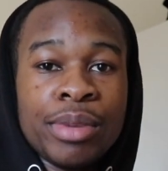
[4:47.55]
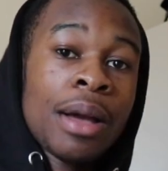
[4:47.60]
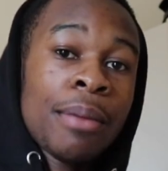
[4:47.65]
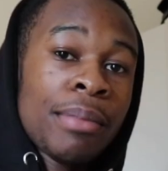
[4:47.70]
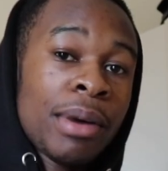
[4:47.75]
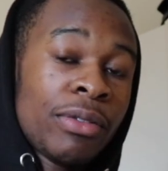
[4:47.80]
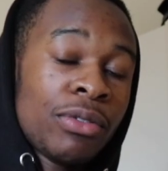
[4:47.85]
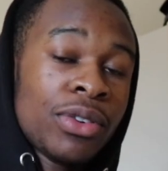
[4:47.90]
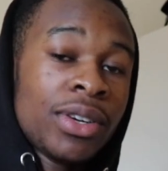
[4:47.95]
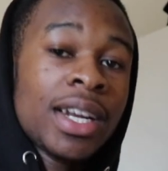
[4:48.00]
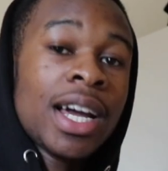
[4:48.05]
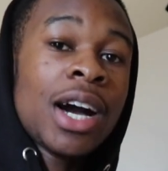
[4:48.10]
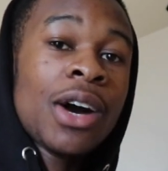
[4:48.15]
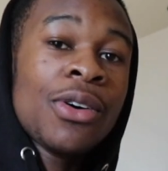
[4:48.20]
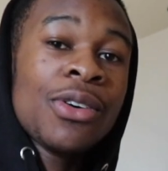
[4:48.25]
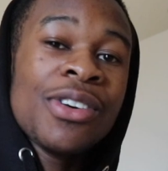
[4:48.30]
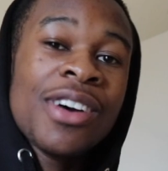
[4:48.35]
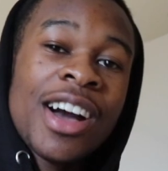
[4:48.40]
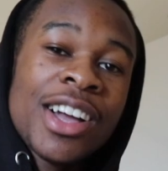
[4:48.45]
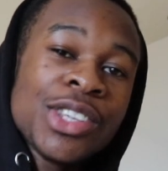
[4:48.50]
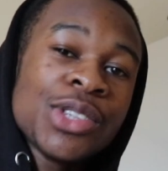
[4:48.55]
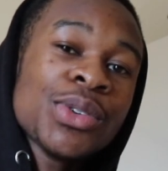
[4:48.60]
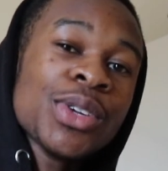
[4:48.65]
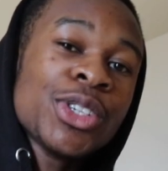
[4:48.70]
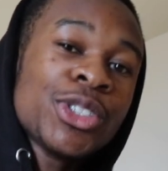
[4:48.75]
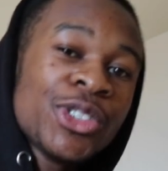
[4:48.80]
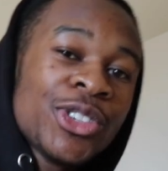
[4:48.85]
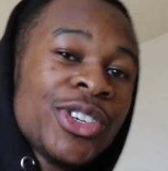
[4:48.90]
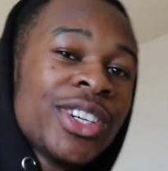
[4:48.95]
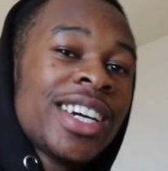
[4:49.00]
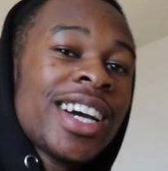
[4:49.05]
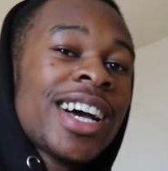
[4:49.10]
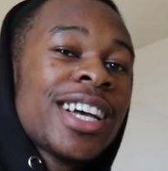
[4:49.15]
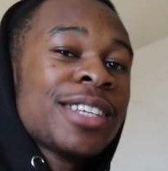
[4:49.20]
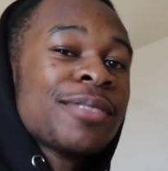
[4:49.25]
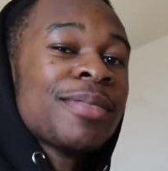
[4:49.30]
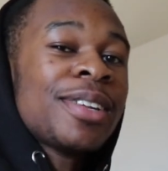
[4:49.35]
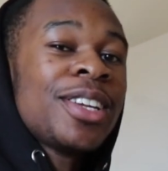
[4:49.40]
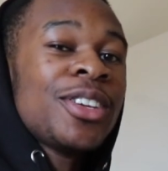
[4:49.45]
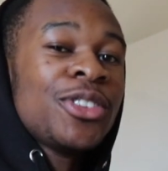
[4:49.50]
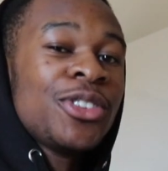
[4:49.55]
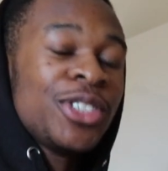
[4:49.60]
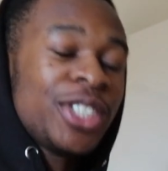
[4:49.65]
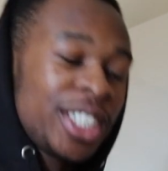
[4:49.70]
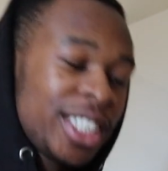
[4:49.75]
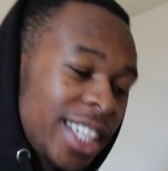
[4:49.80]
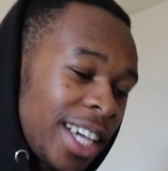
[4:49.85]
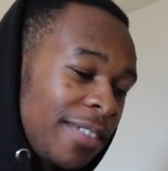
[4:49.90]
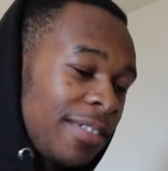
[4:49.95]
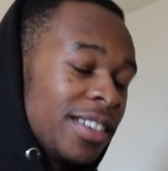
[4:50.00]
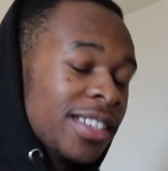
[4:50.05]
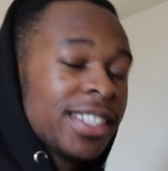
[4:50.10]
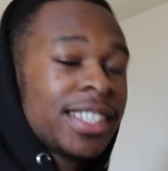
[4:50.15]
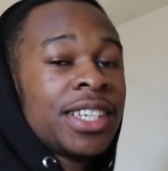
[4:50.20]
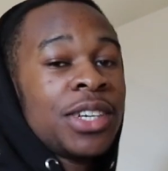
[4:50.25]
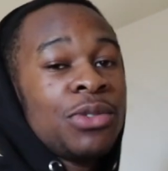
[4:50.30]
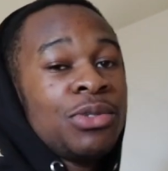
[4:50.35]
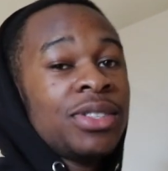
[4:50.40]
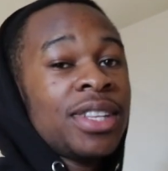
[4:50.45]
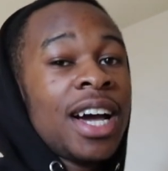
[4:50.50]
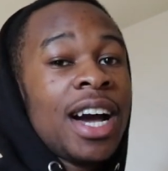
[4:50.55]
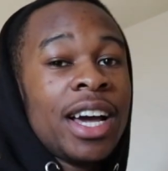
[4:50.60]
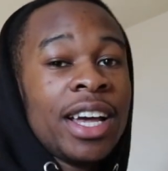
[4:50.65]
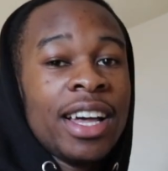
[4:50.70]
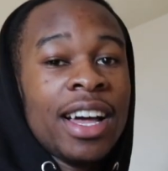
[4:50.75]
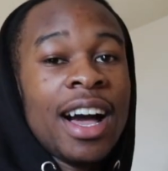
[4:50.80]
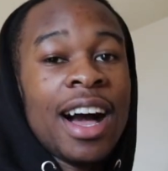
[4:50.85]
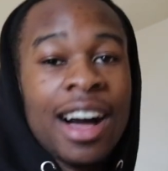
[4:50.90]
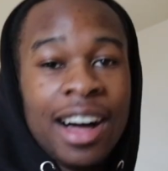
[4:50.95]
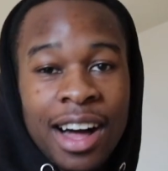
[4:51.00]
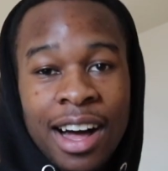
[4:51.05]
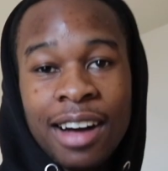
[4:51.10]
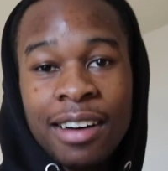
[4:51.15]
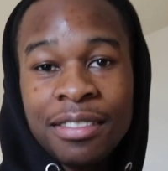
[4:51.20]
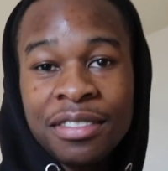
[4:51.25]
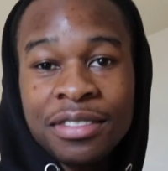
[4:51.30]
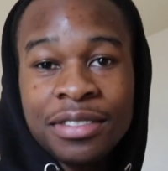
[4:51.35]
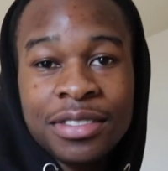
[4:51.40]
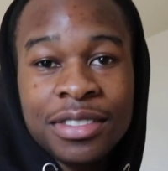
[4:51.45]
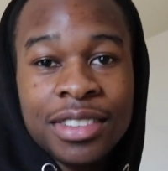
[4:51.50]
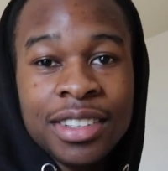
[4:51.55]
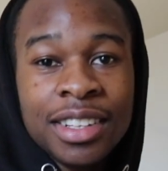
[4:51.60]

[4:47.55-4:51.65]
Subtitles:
But for now, I just want to show you guys my little chefing skills that I have.